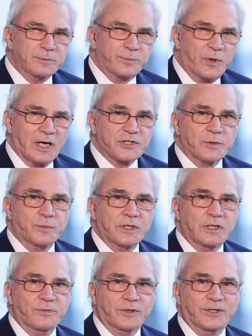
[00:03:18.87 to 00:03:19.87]

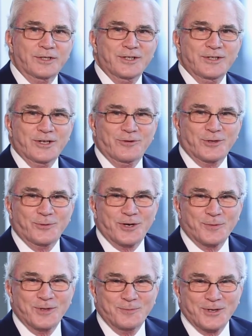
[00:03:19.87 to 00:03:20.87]
possibly if you want
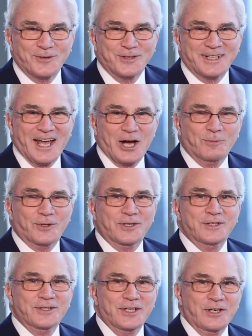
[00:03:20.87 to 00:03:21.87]
to be a bit of a
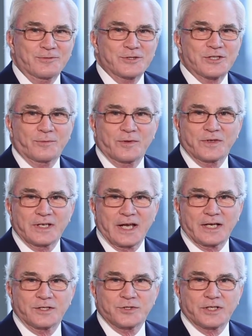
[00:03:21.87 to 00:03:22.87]
gambler, even some of the
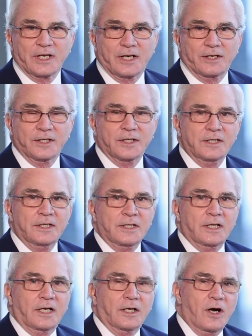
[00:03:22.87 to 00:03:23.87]
energy area.
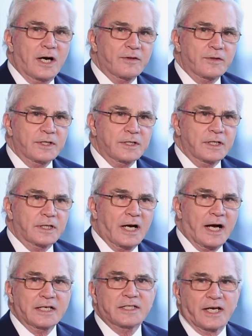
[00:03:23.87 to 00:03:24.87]
A lot of the
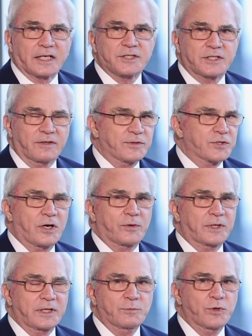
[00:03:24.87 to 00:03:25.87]
high-tech stuff has
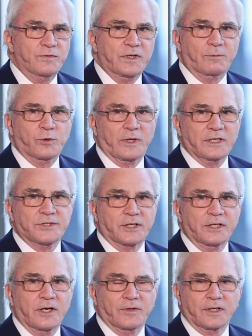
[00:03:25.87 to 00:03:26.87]
already moved up quite
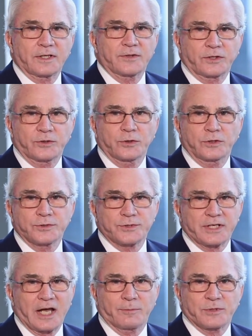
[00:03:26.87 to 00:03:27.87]
significantly, the Googles,
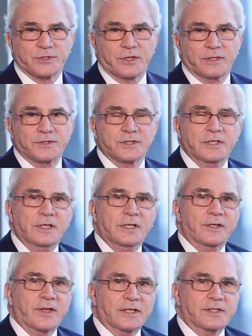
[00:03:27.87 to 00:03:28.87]
the Amazons,
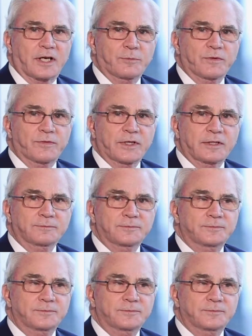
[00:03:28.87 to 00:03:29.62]
that type of thing.